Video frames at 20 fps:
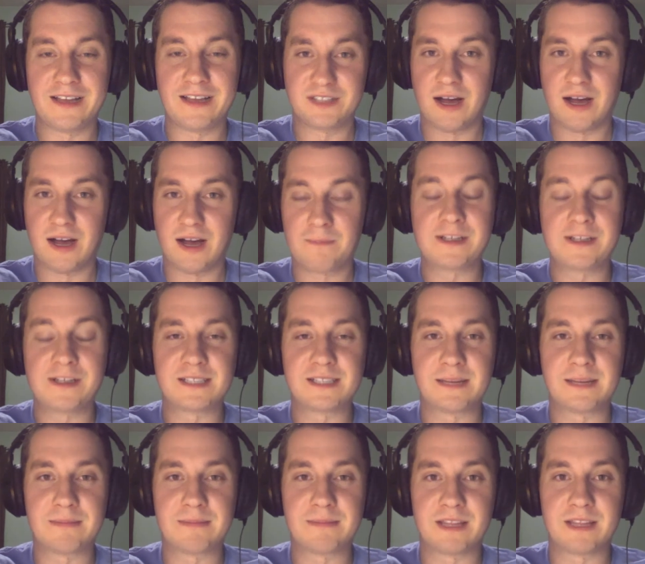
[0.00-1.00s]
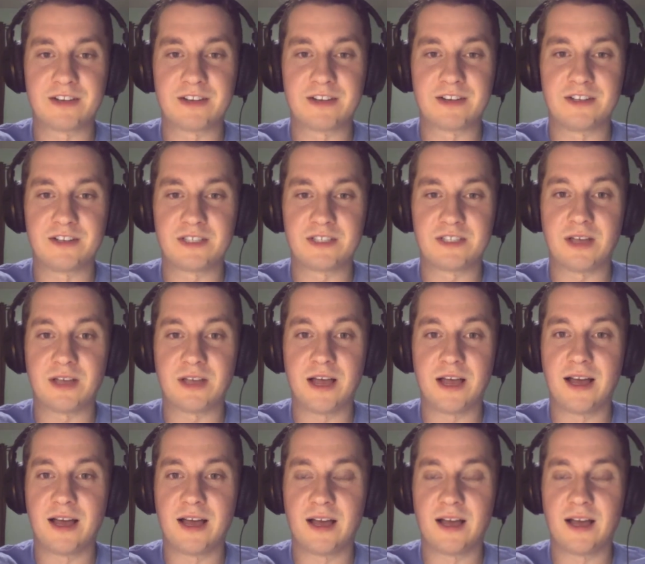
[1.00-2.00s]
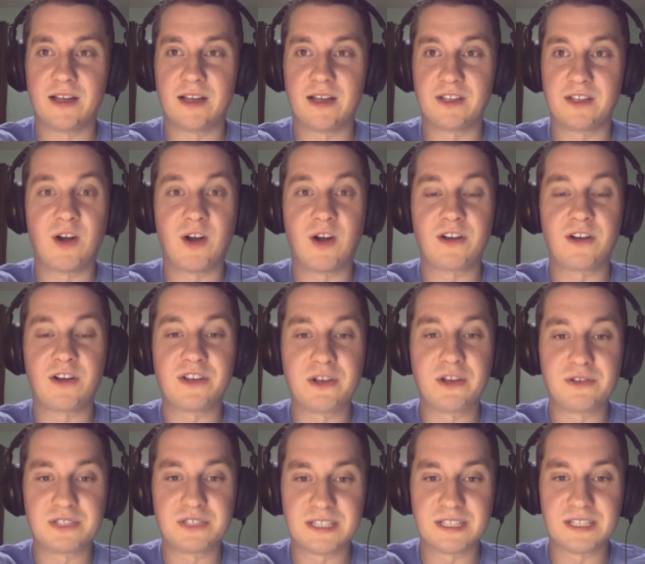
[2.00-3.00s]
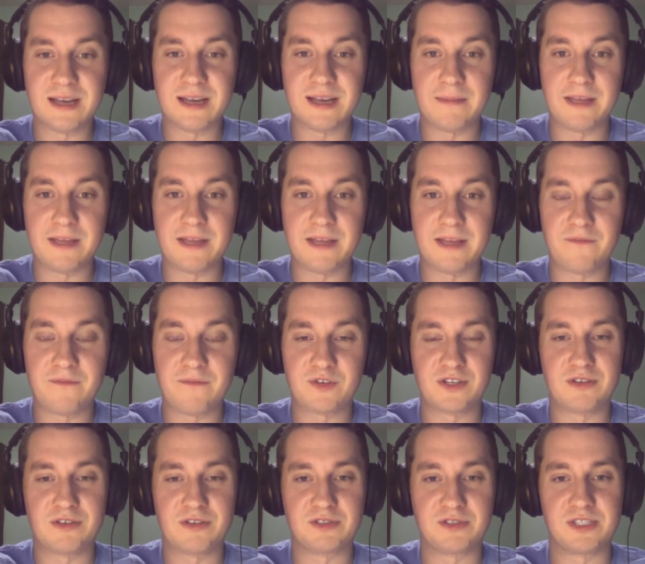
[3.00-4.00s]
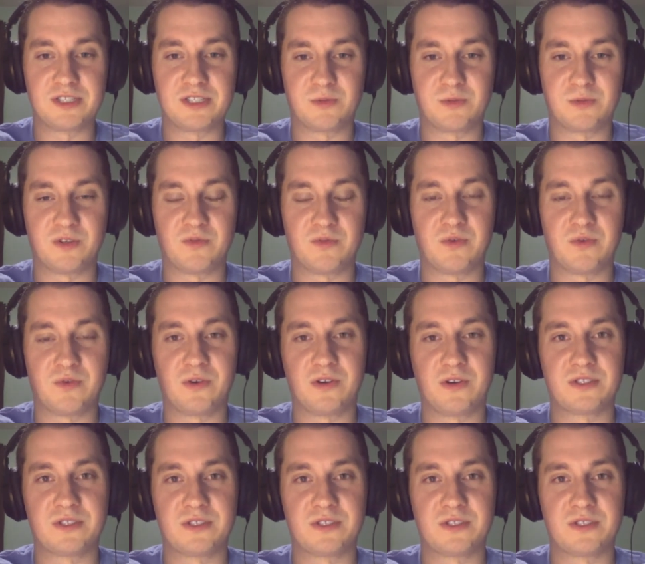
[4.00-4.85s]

Don brings up that there's Yarn Yoshi coming for Yoshi's Woolly World.